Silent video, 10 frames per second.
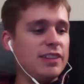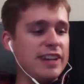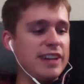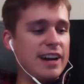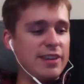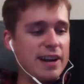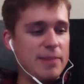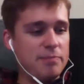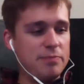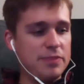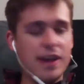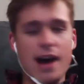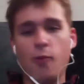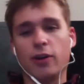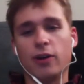now that I'm
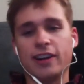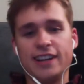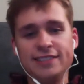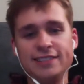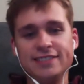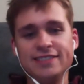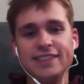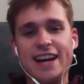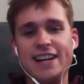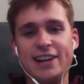not working and here